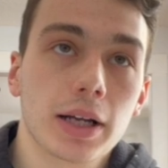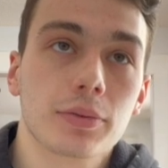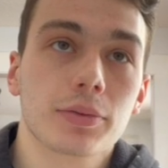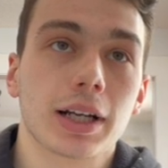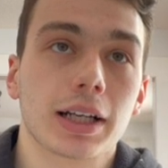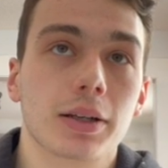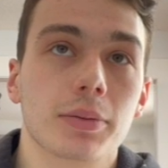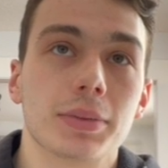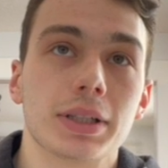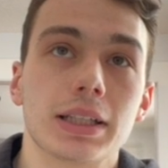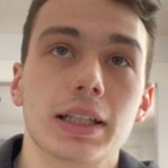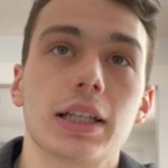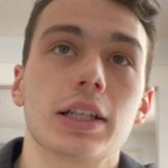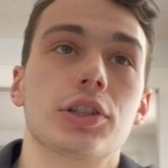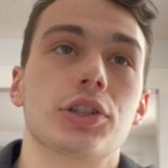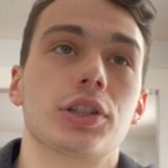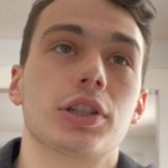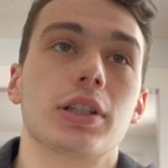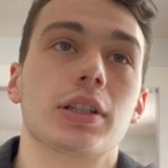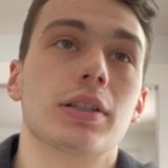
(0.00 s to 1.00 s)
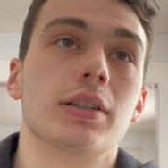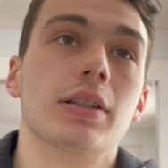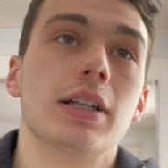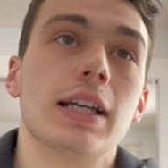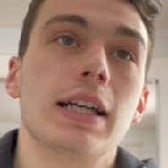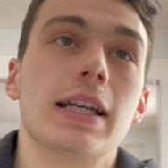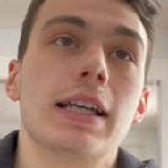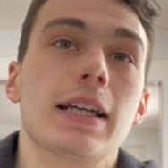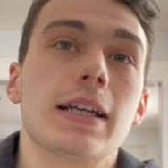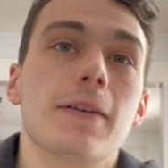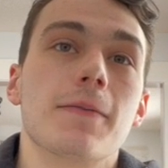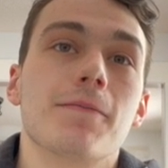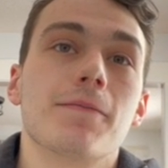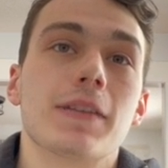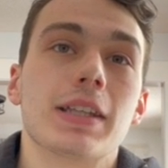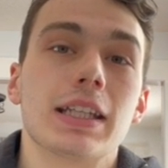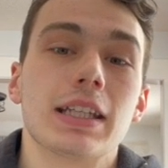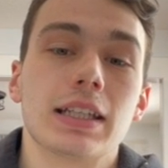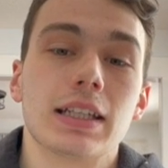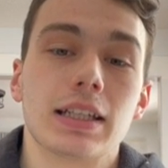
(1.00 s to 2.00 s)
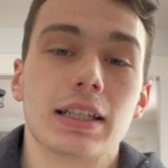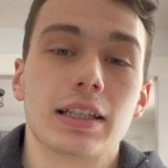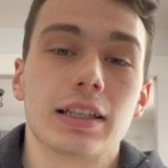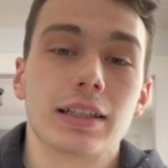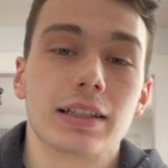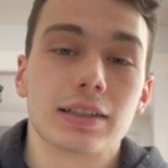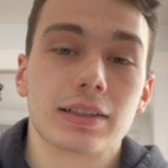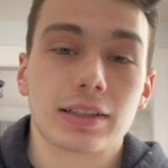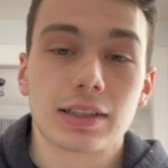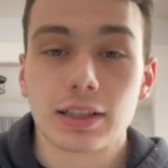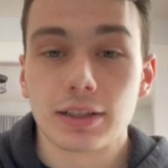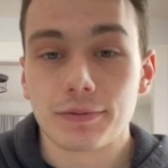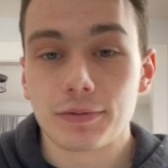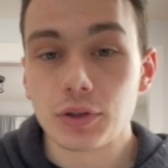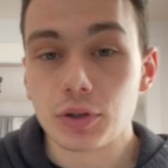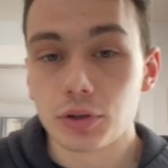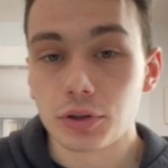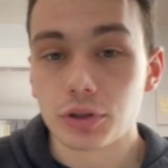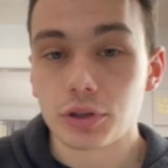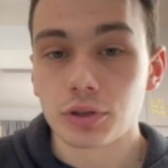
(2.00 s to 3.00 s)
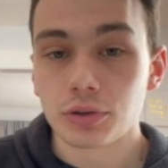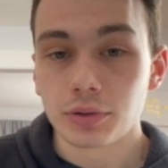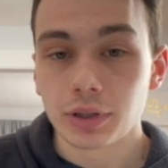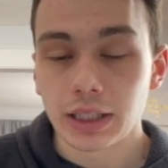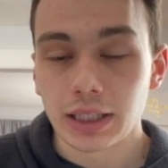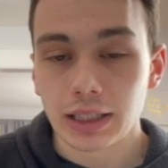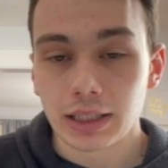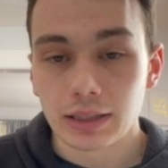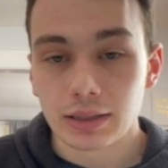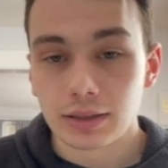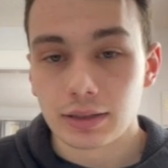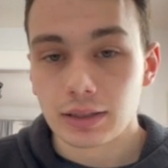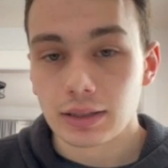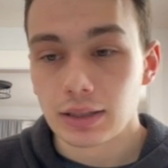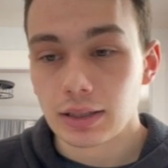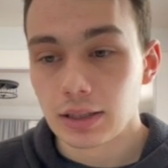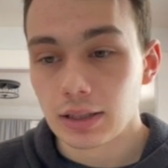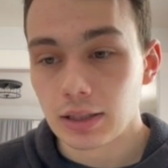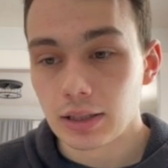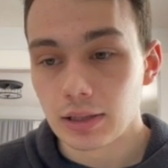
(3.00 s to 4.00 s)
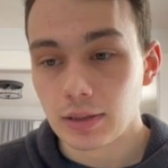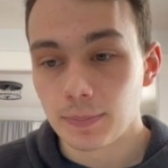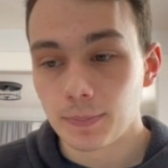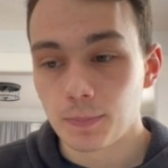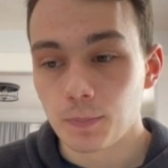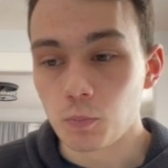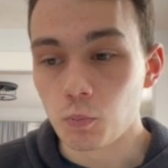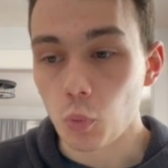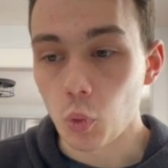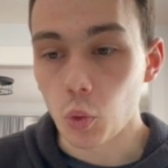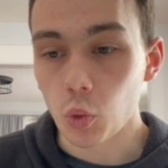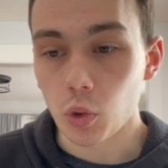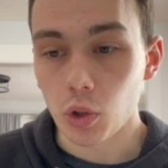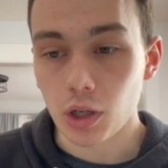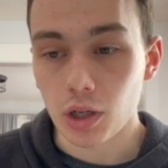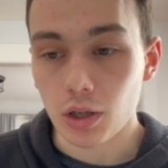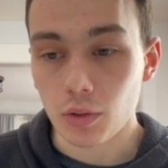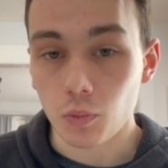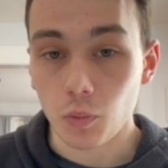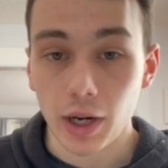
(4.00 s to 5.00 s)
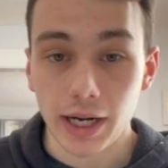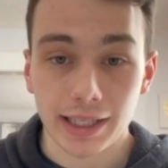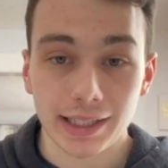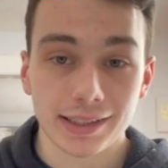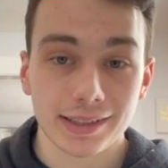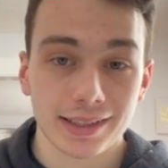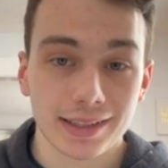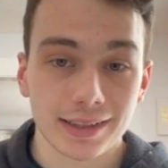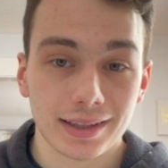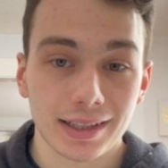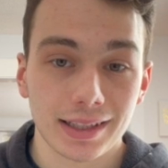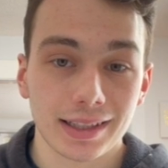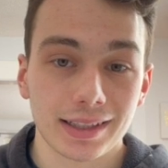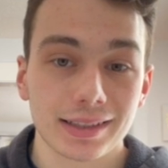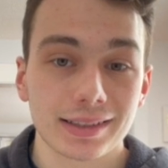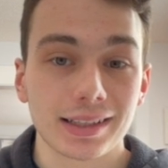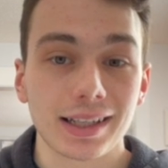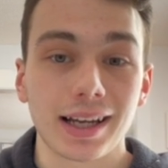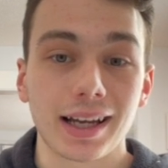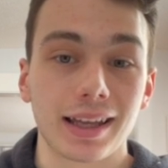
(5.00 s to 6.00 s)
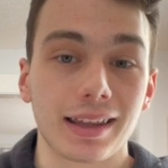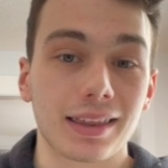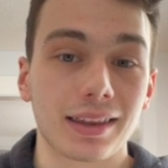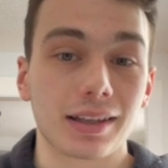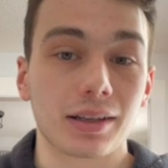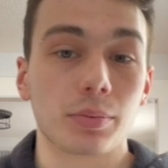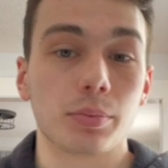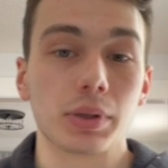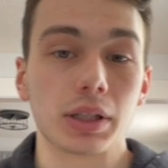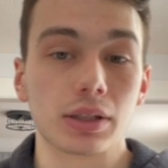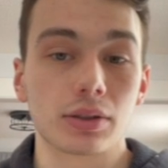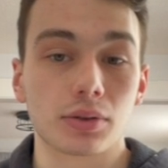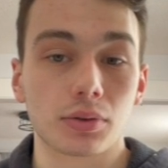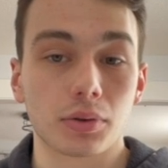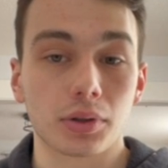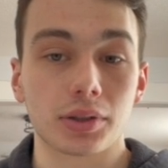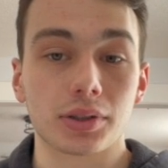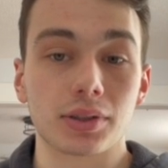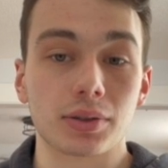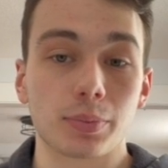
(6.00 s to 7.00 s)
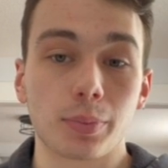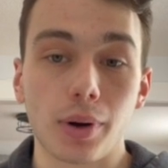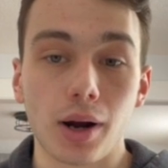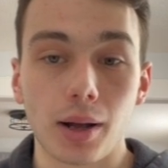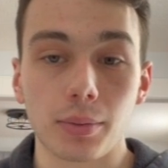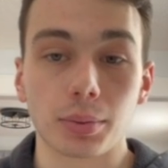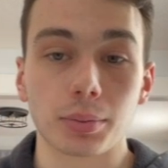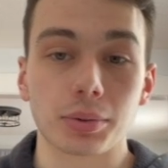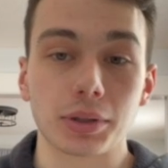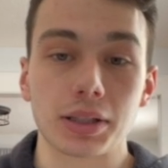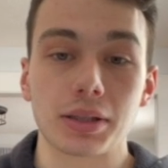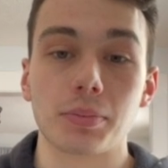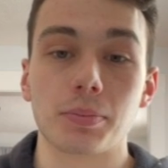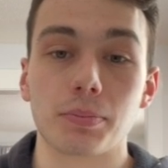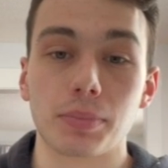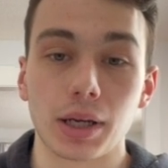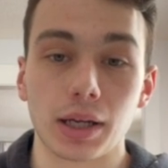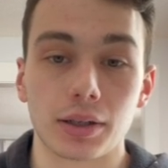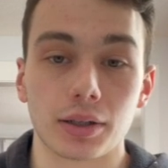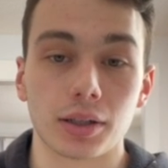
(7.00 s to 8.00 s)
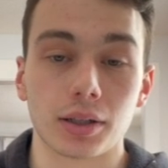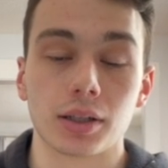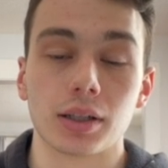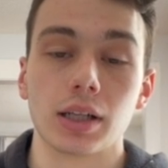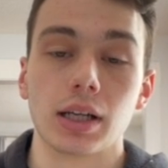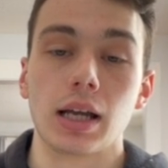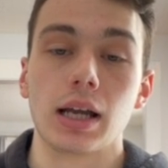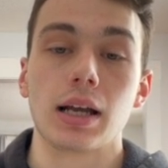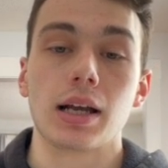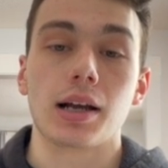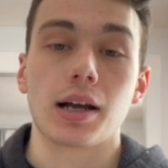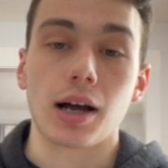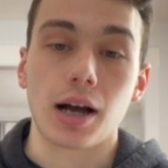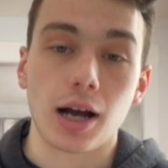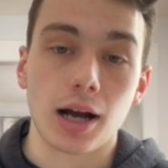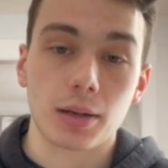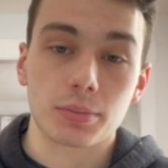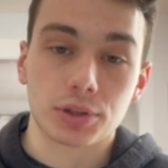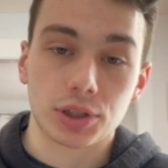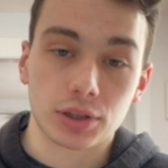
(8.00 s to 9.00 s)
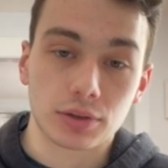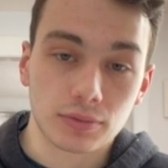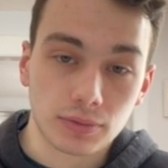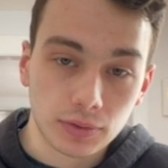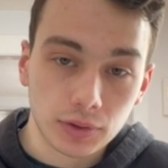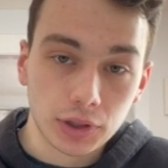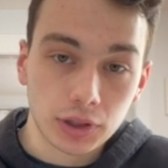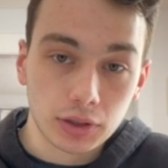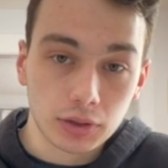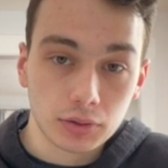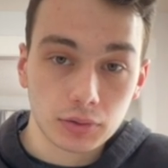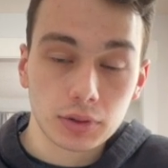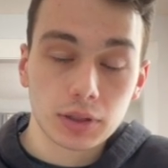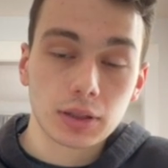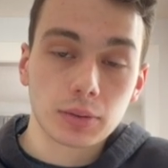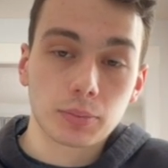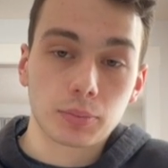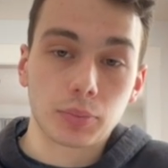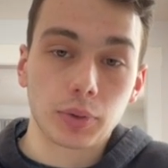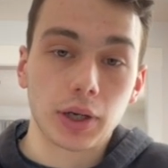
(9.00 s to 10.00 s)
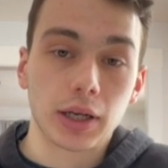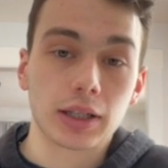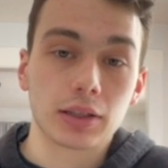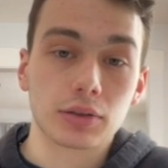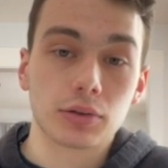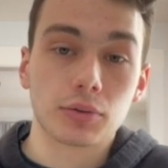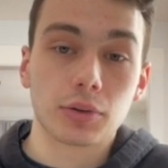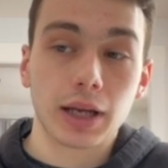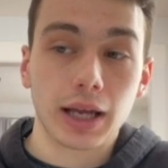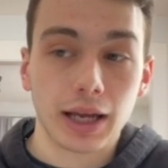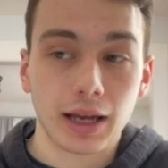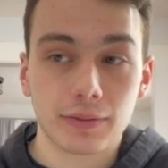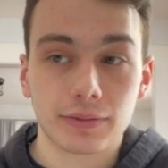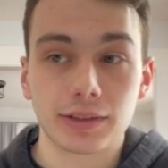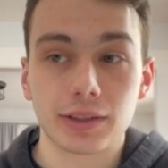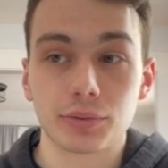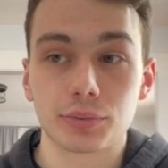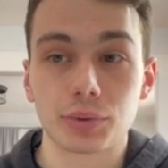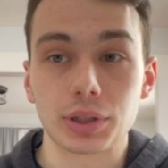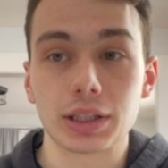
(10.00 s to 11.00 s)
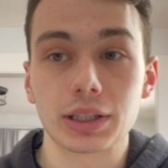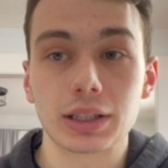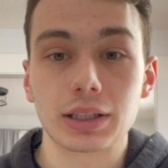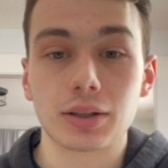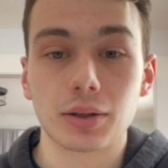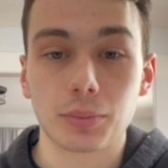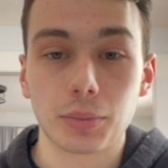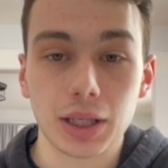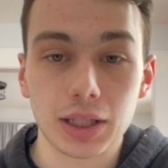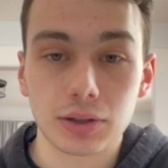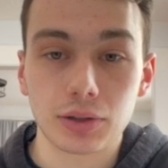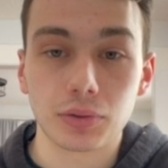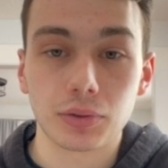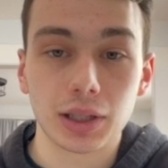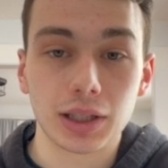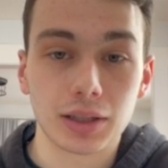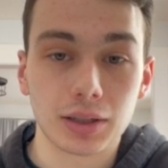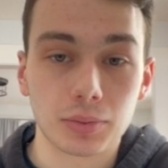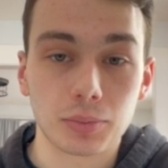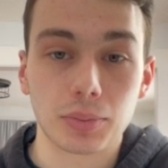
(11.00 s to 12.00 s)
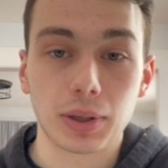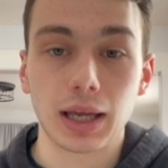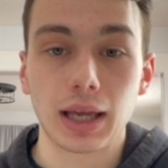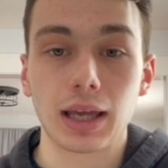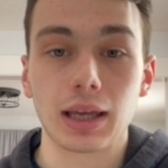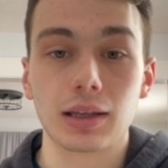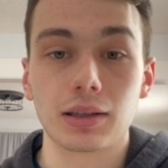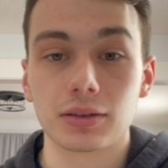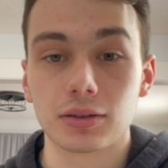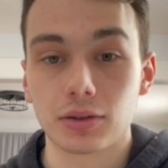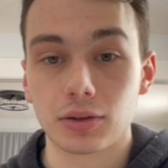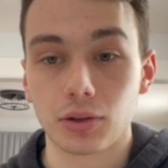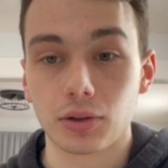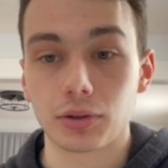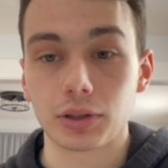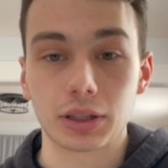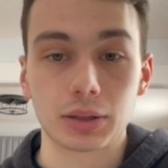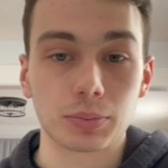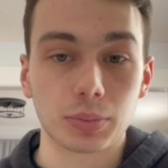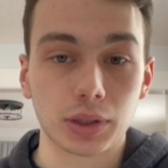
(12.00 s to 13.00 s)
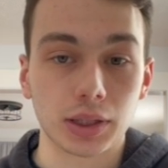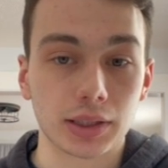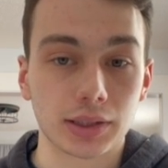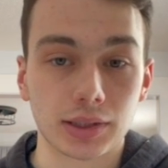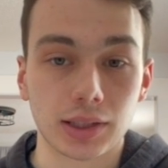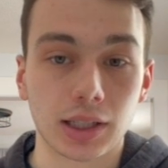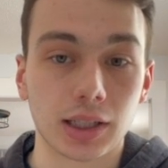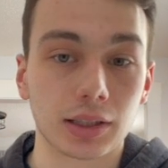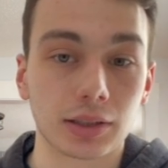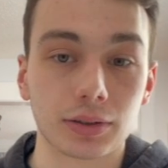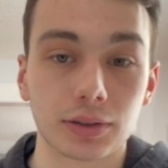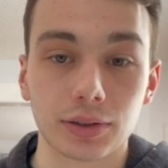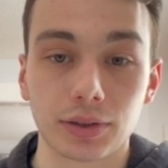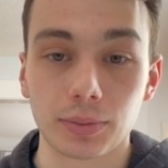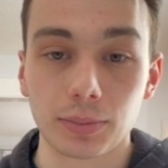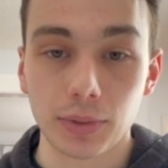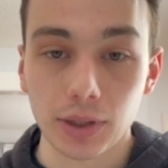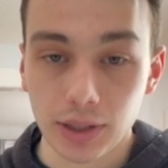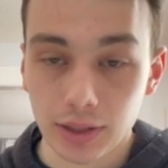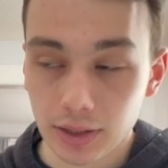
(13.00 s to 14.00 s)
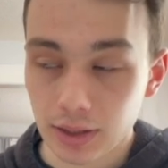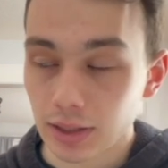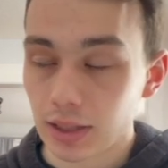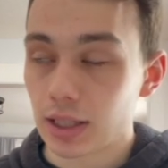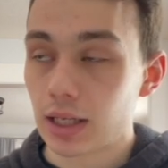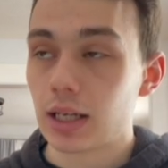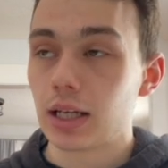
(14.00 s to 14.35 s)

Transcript: recommendation is if you're doing more weddings and things, I think BeatSource is probably the better option for you, but you have to really commit to it and pay $30+ a month